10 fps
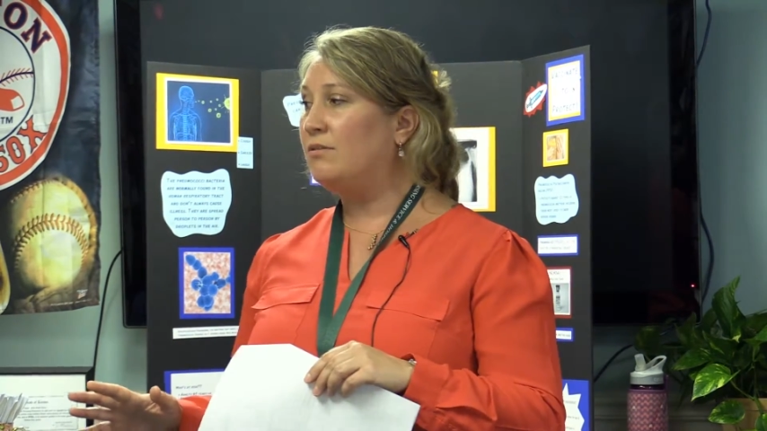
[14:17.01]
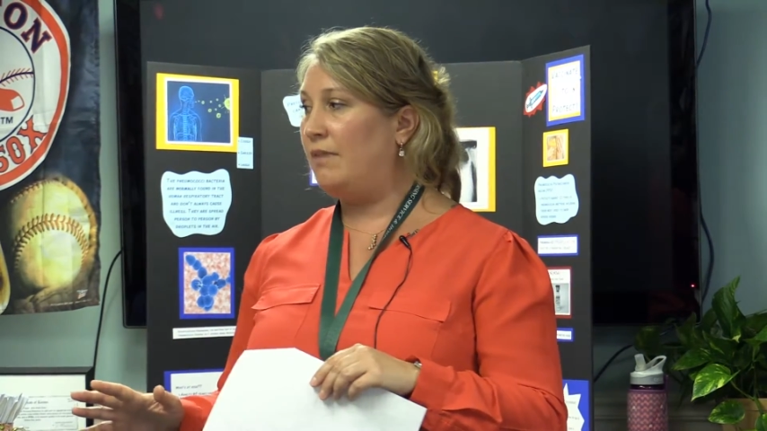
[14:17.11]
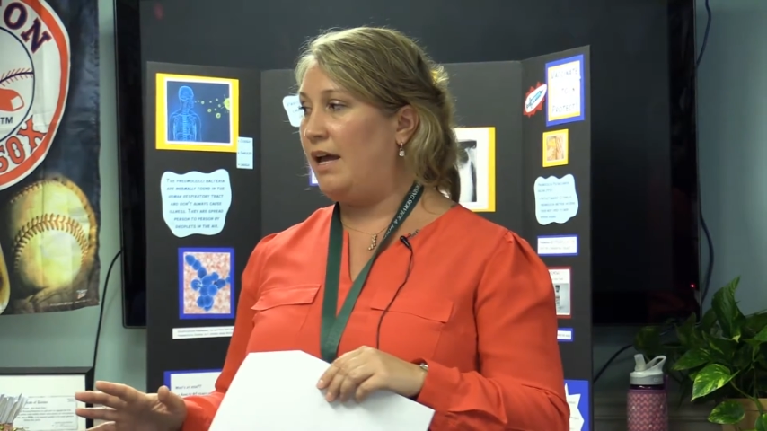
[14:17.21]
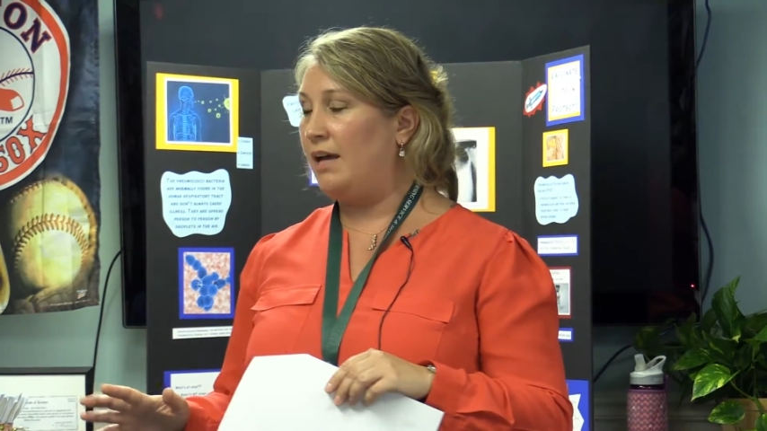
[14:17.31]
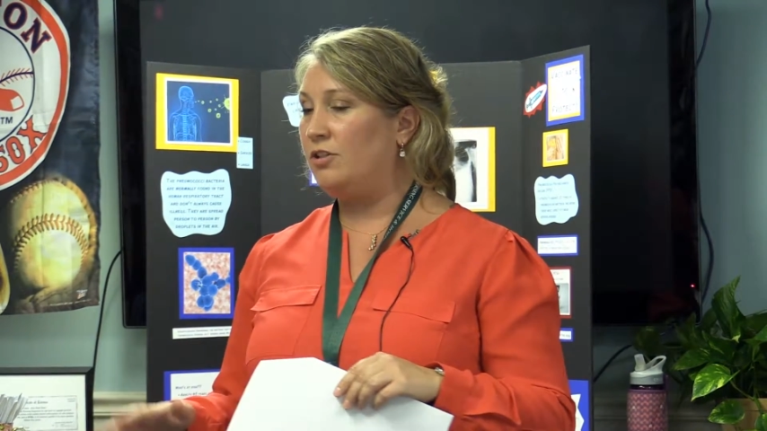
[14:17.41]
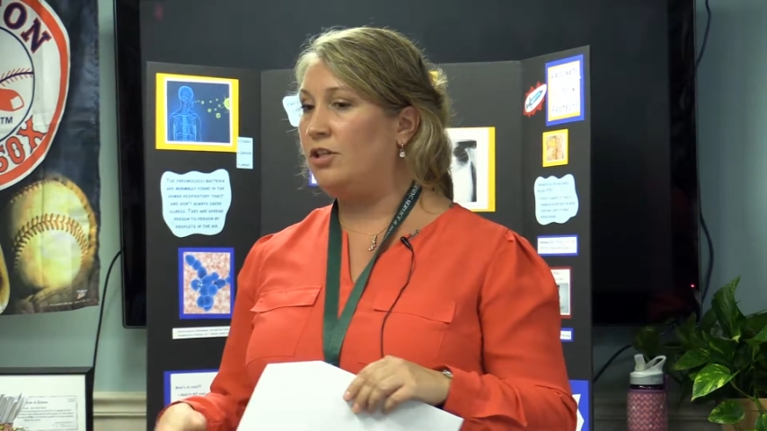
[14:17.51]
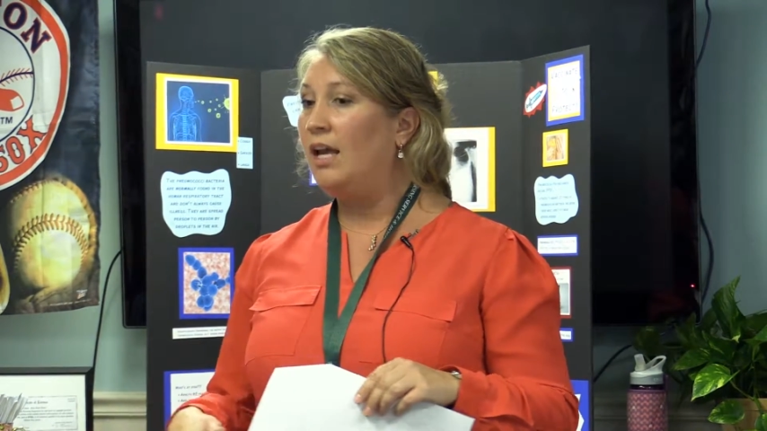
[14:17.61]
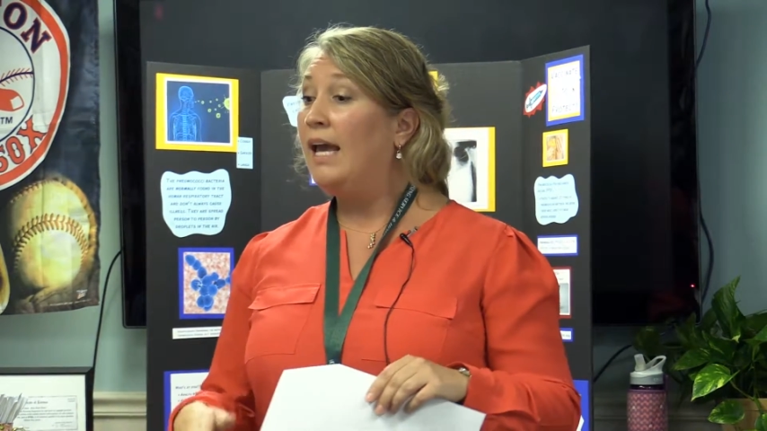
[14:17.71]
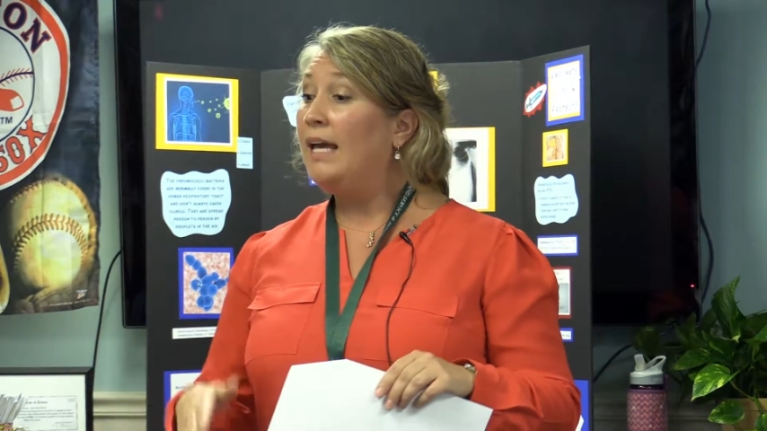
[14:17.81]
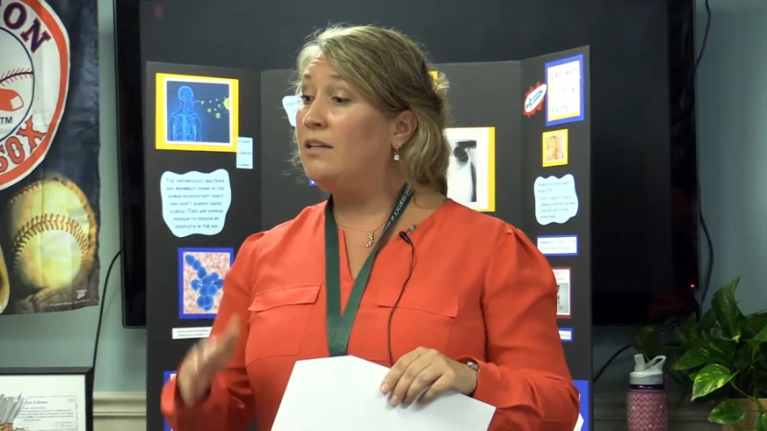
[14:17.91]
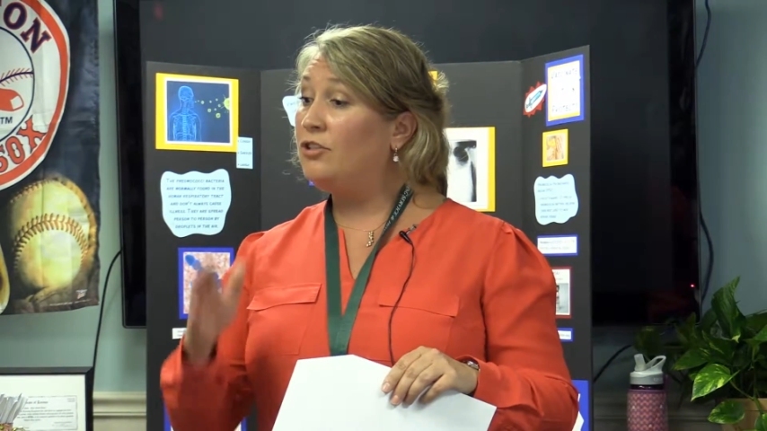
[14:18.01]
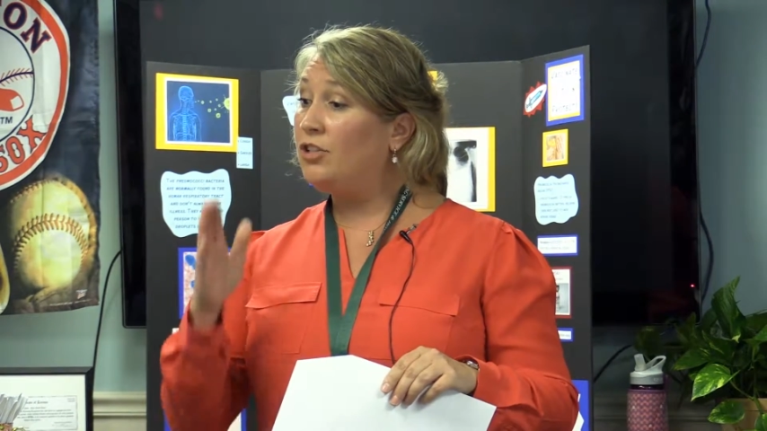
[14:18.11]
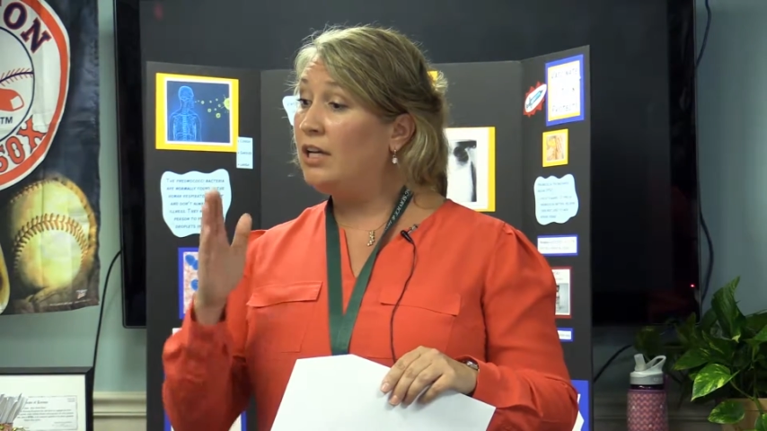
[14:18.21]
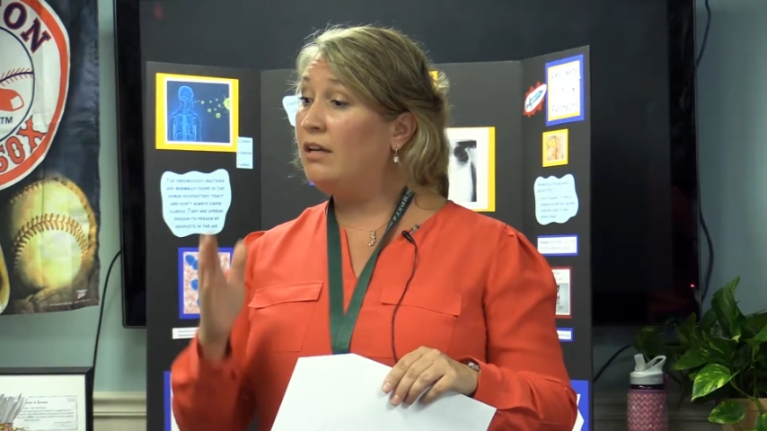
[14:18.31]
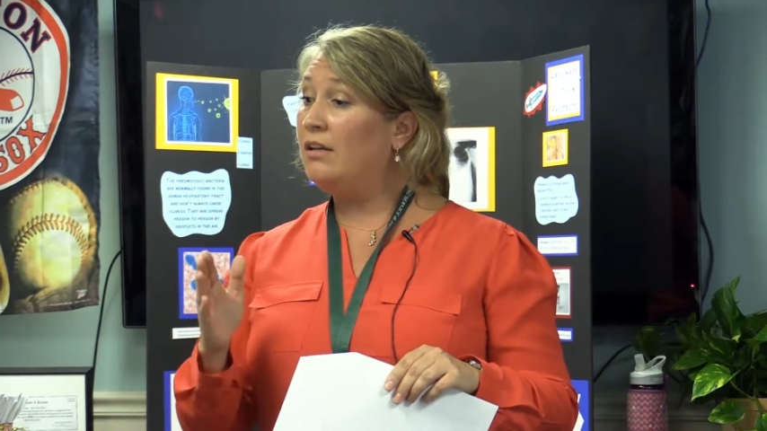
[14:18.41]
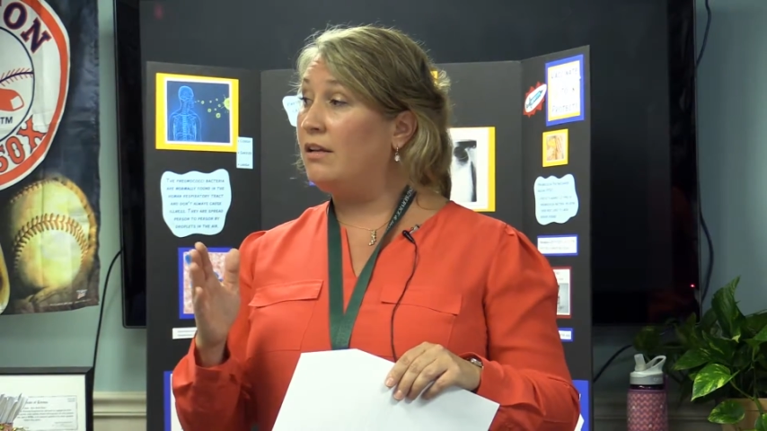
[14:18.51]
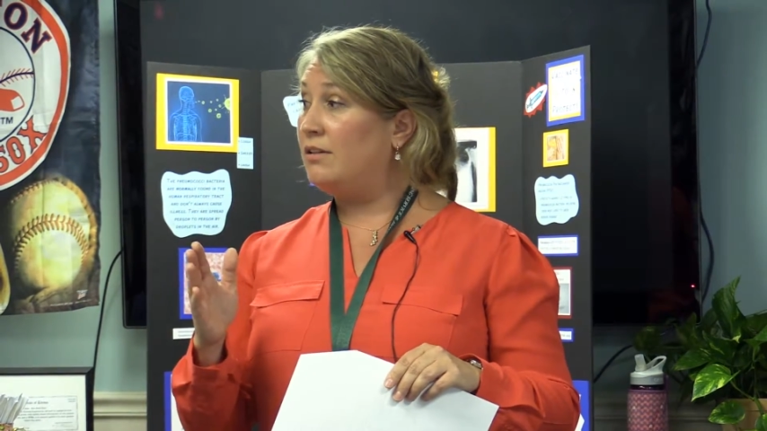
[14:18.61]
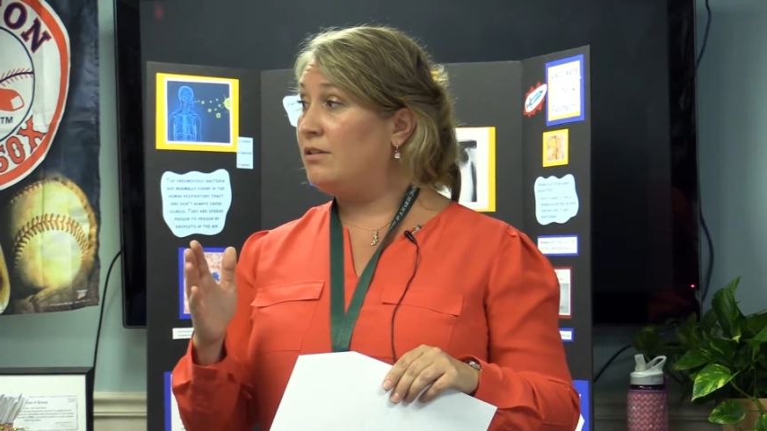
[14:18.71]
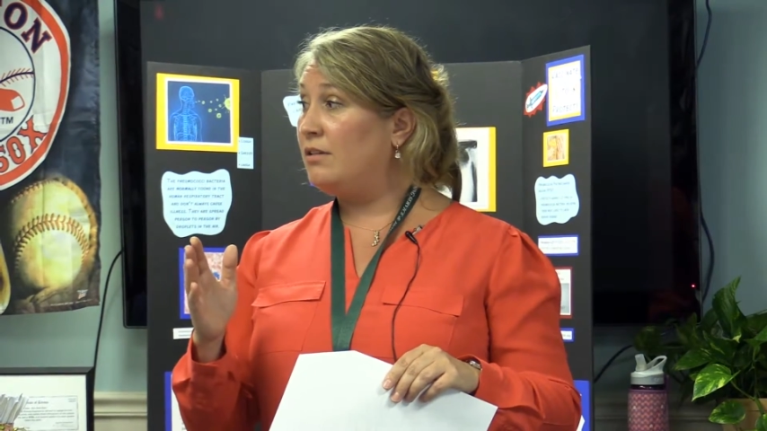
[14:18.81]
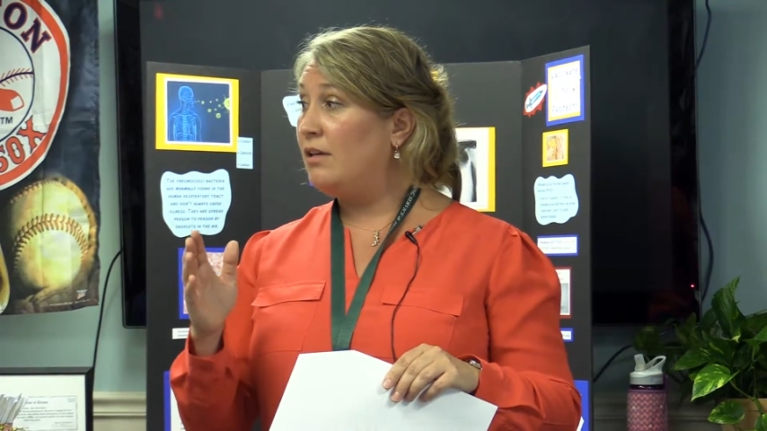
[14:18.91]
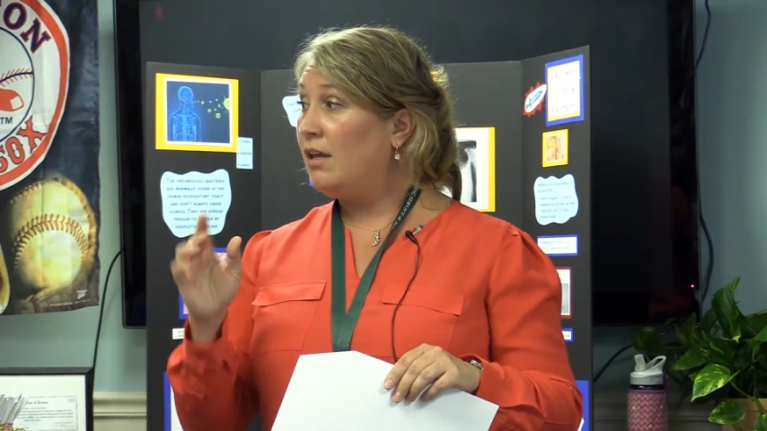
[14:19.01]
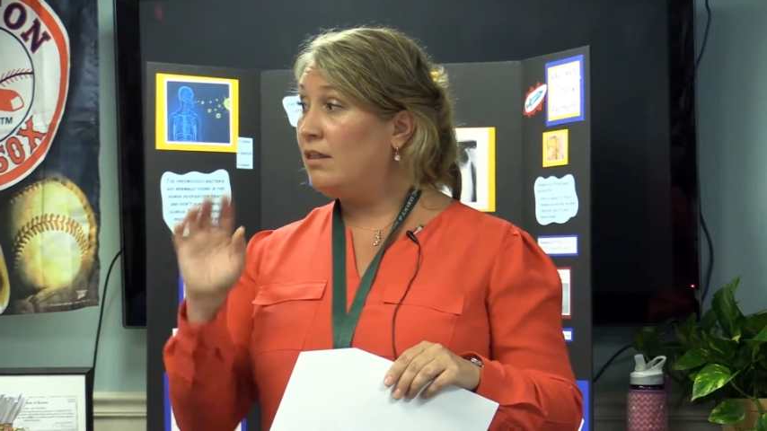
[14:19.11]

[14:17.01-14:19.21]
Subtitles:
rash is shingles,